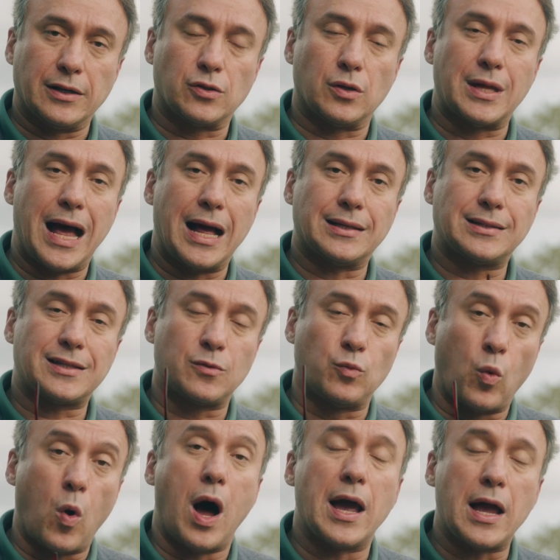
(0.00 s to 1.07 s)
So that's
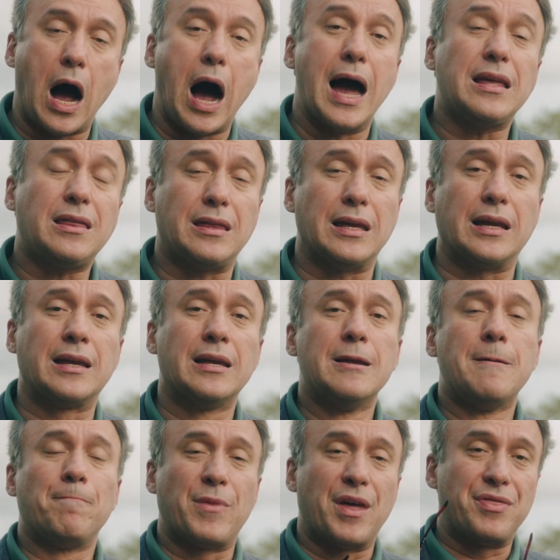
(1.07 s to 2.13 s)
why I think
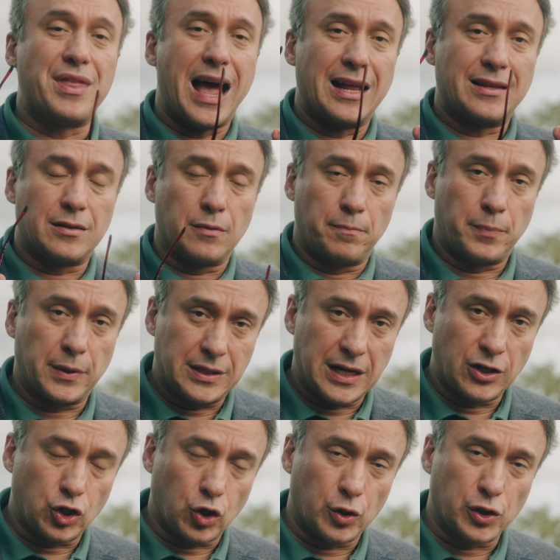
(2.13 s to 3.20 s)
that that
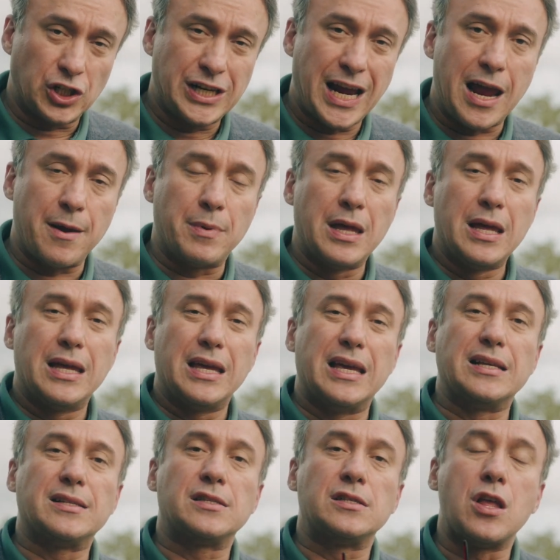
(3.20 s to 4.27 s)
potential shape
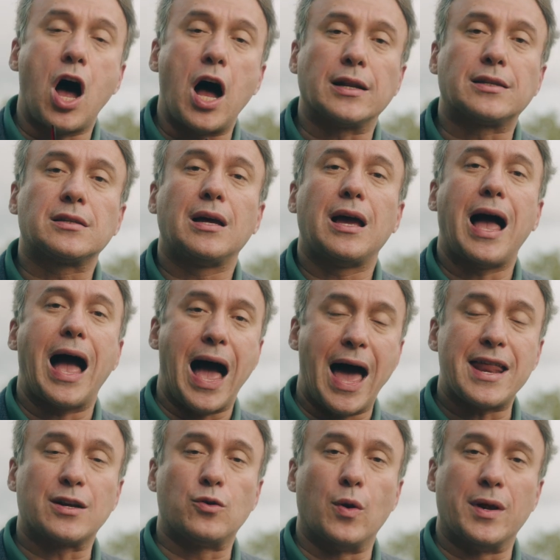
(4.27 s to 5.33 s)
is not
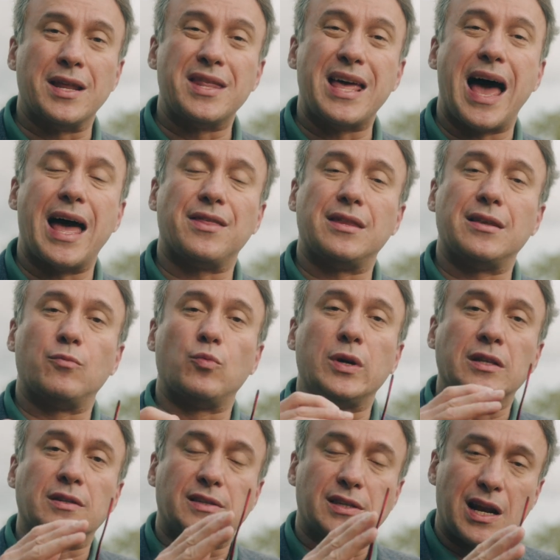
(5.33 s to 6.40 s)
adequate and that we,
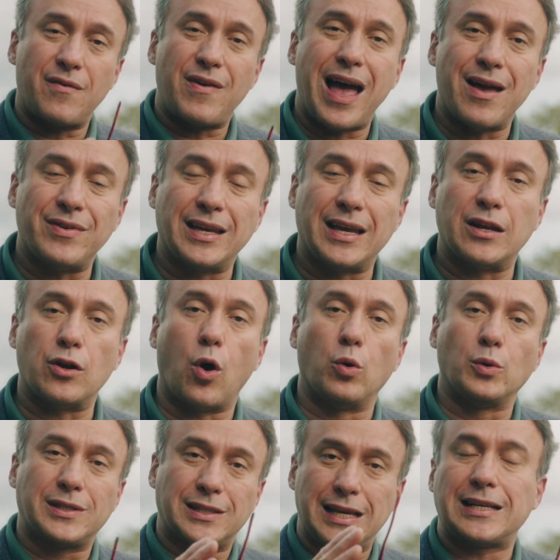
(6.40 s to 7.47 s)
instead of having an
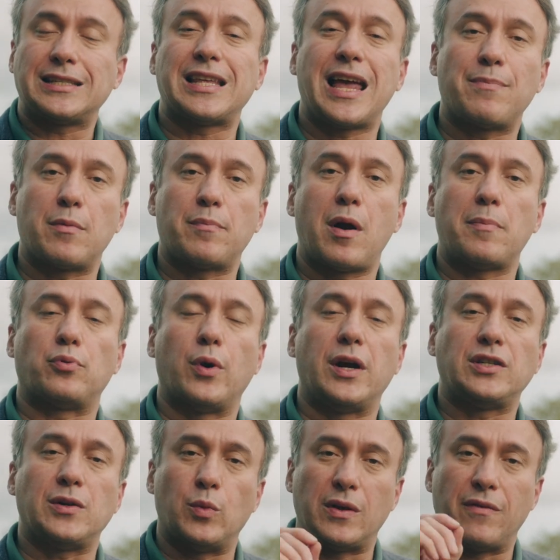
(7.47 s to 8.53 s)
06 taper
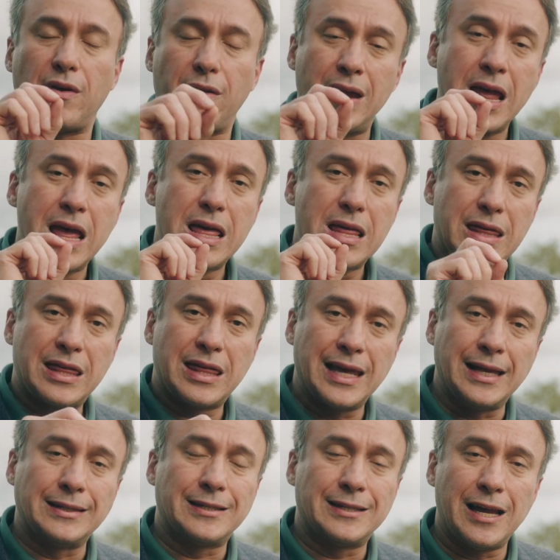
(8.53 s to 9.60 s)
preparation with a very
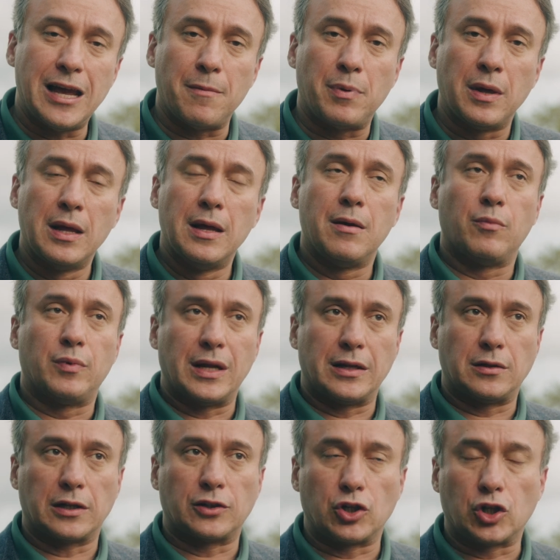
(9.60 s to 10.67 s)
thin tip,
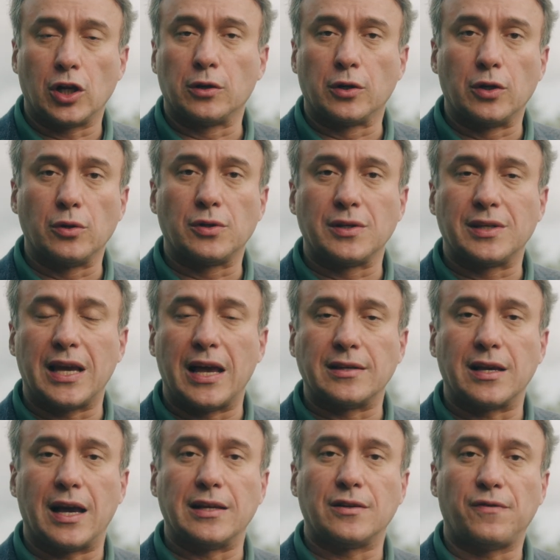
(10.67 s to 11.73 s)
that Dr. Schilder used to say
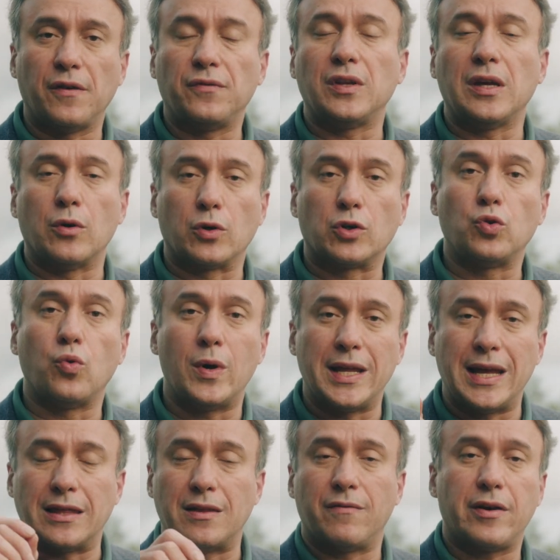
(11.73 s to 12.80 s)
size 15 or
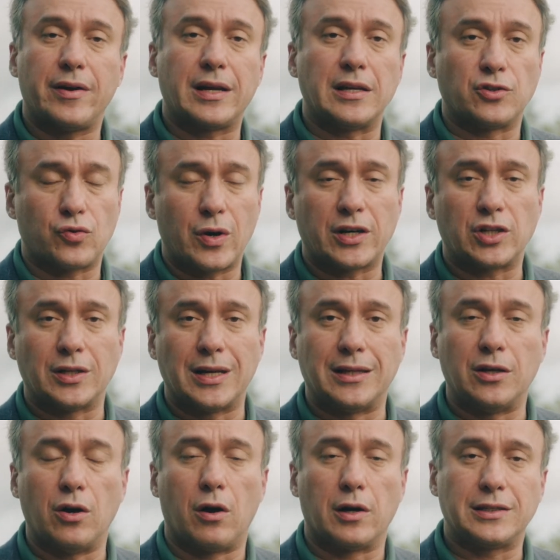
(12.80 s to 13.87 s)
20 at the very constriction of
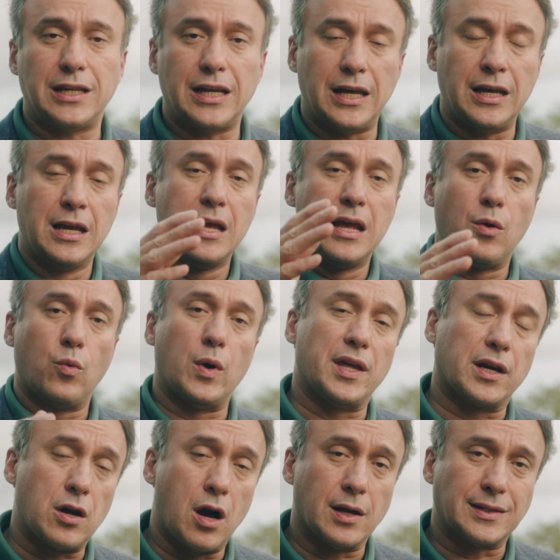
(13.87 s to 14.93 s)
the RT with
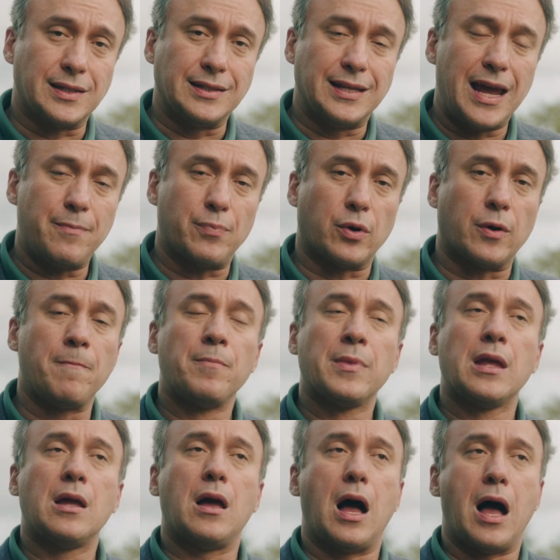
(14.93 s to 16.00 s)
a constant taper,
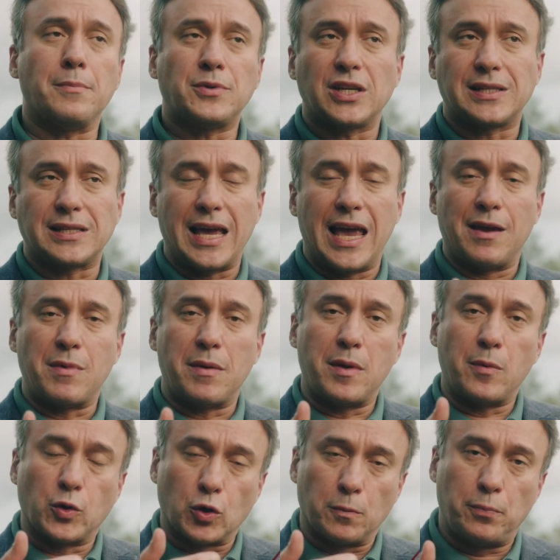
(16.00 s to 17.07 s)
I'm just saying maybe
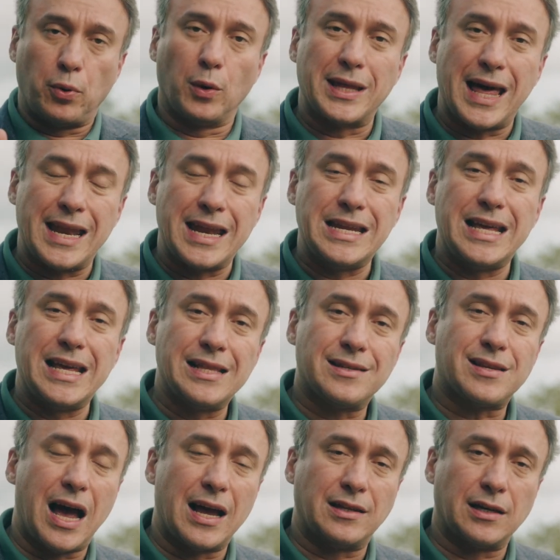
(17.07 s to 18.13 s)
we should pull that in
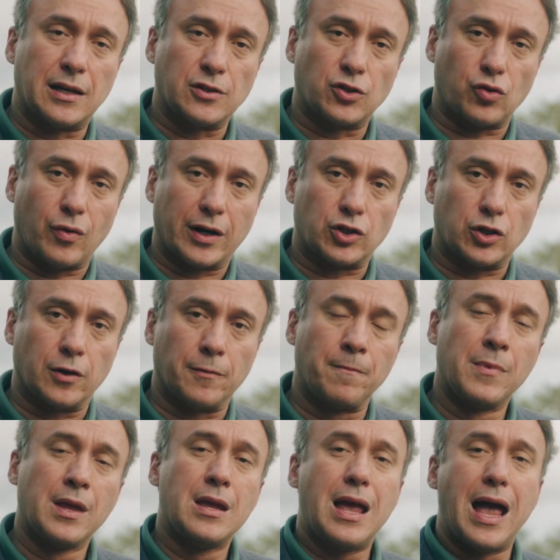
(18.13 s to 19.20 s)
inside the constriction
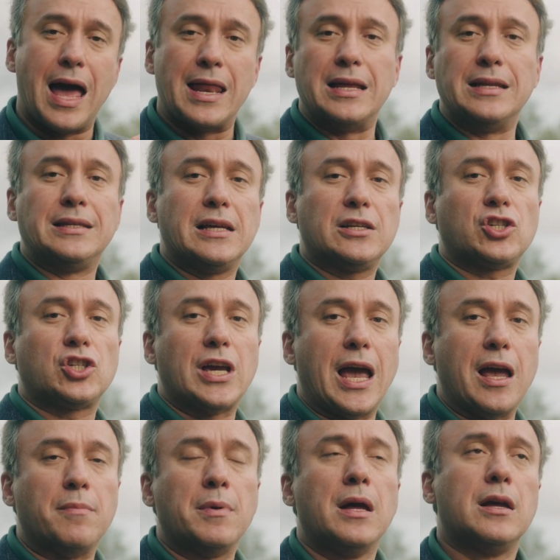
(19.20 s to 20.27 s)
and in this
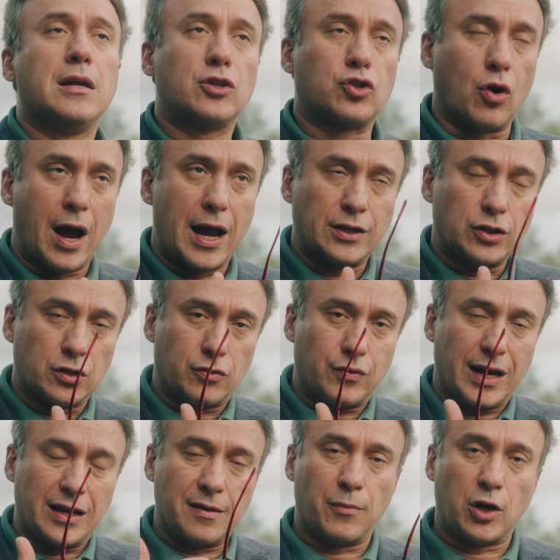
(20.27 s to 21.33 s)
shape, try to
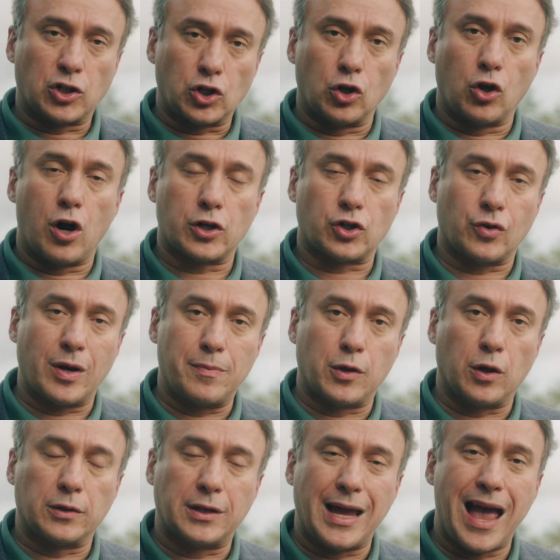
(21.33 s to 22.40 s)
create a much larger
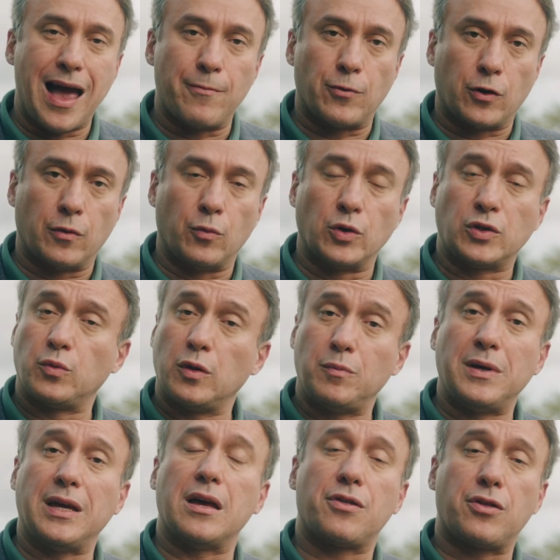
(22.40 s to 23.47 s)
apical diameter, which would
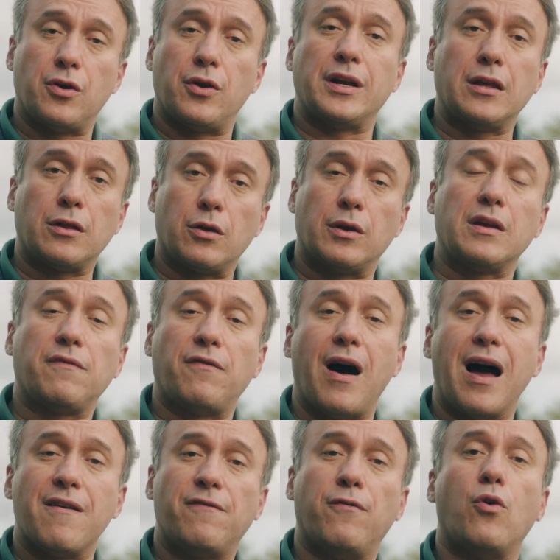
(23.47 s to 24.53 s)
be a 30,
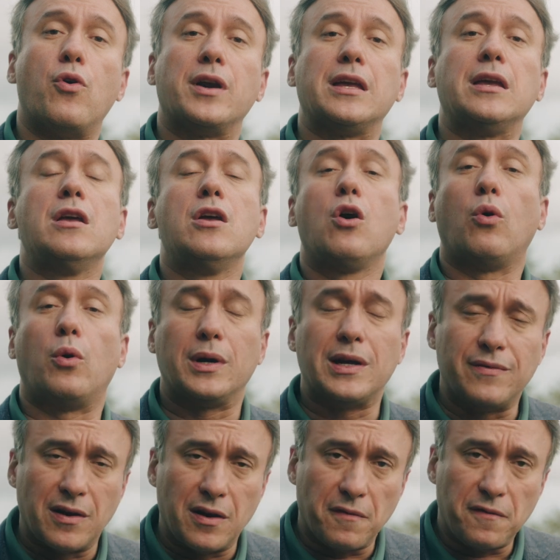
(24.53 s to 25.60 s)
35, 40, or
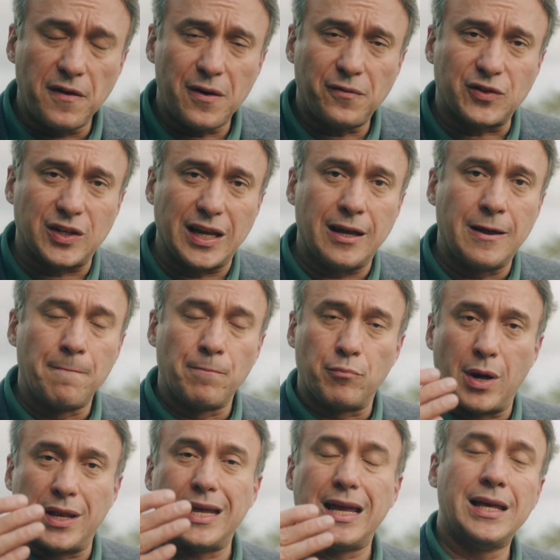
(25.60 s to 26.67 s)
even a 50,
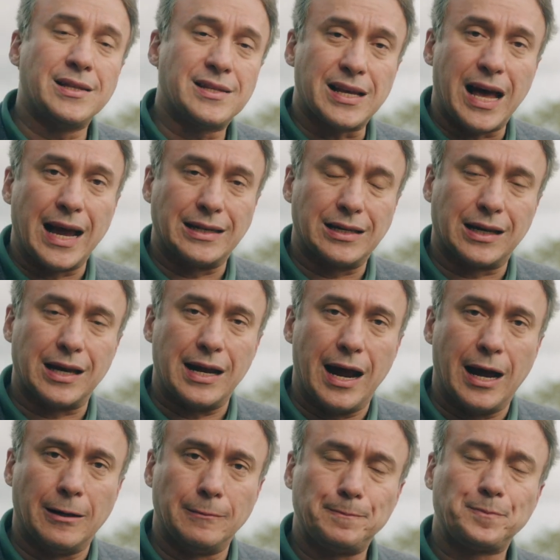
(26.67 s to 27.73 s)
but inside the
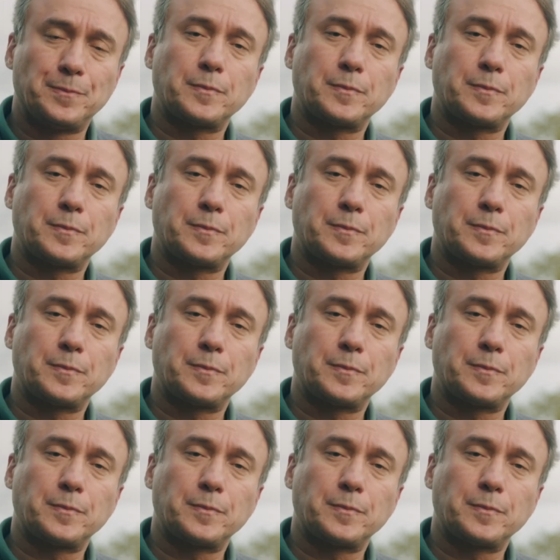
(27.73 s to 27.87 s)
canal.